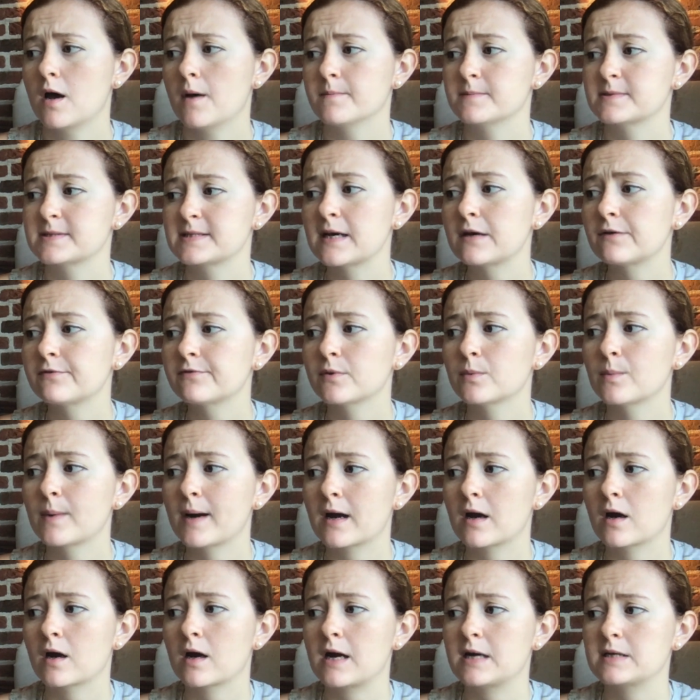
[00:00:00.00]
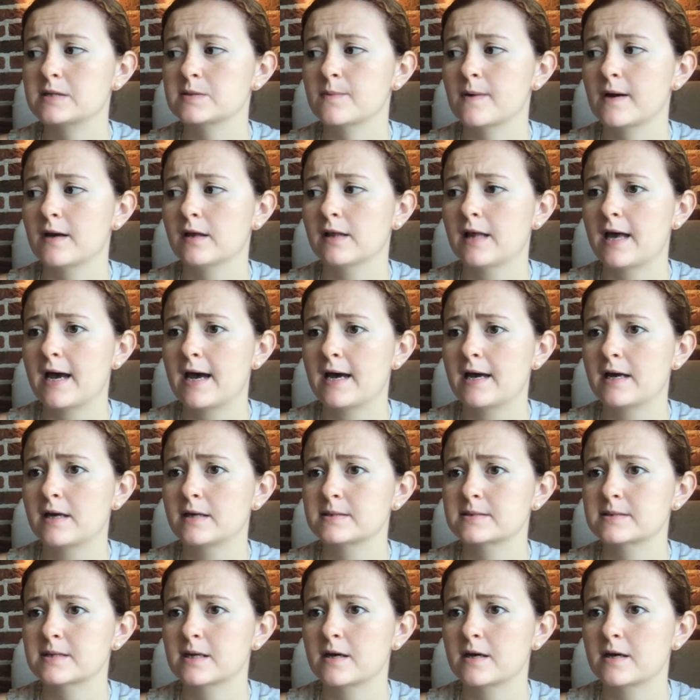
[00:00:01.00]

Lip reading: self-aware, as well as